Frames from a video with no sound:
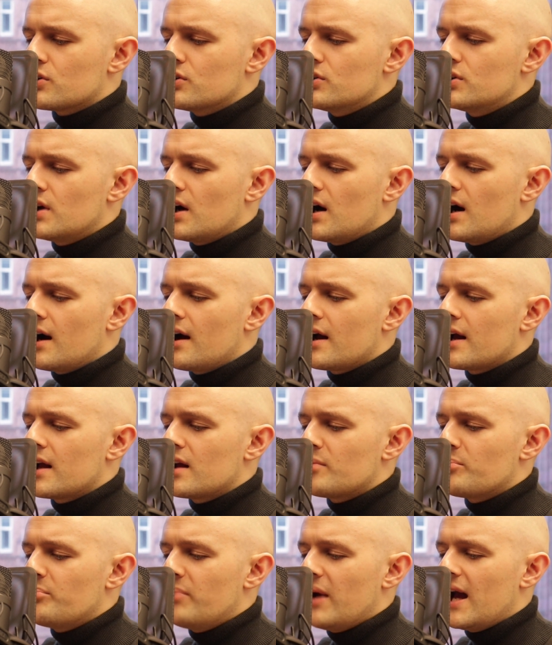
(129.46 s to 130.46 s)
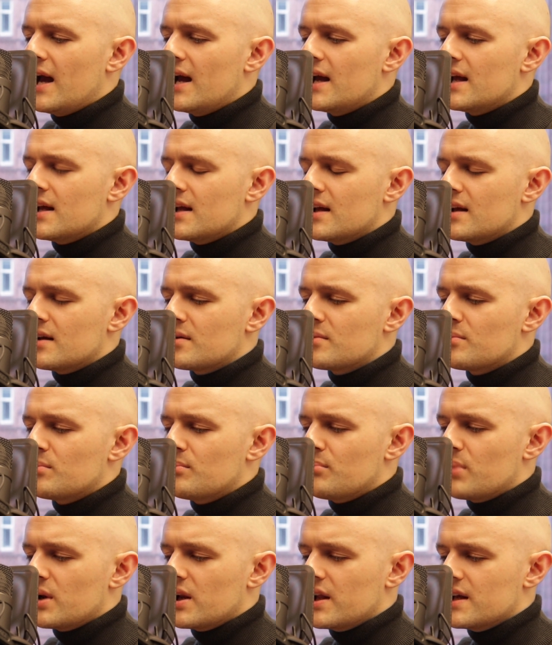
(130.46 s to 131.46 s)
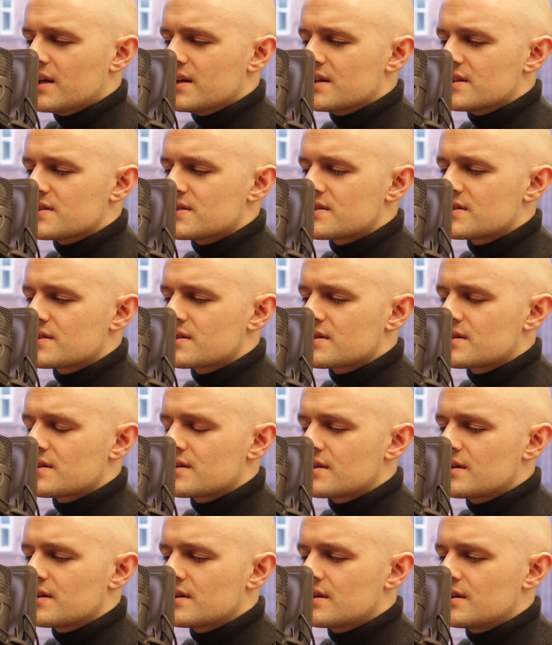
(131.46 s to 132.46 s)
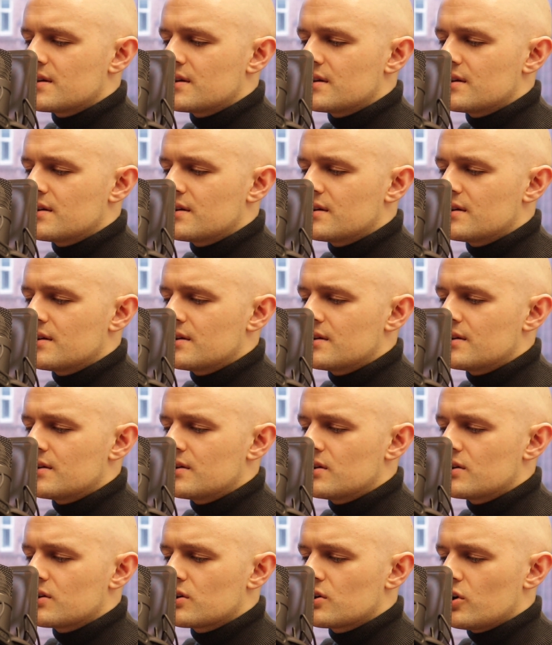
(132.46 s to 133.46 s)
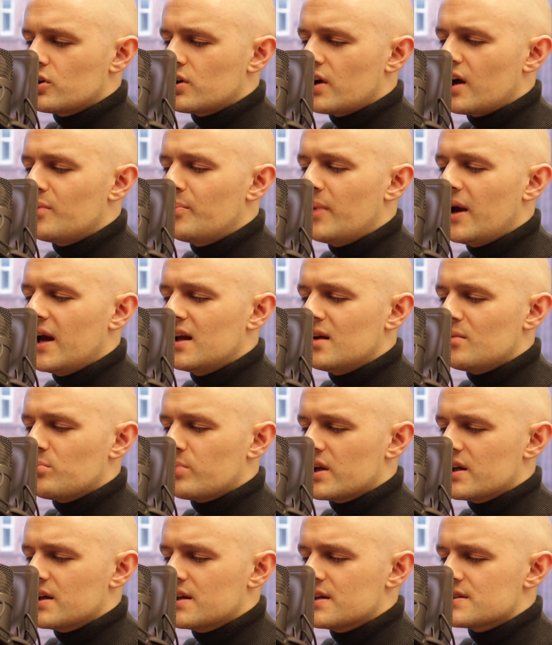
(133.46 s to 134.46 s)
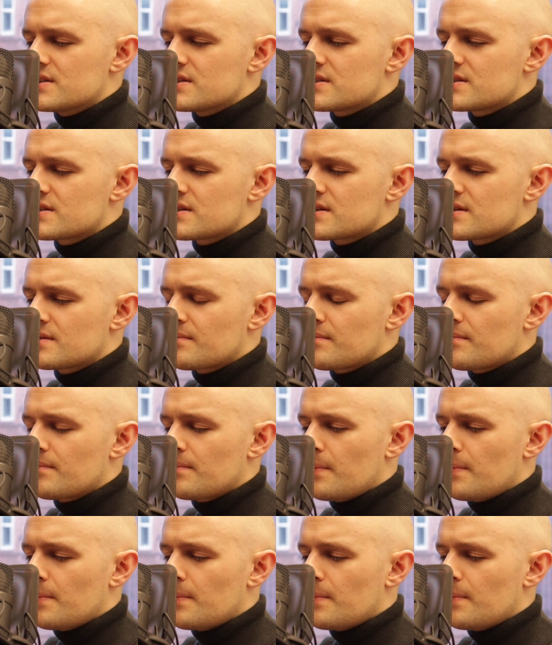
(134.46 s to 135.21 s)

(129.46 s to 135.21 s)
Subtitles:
Could I pay, please? Could I pay, please?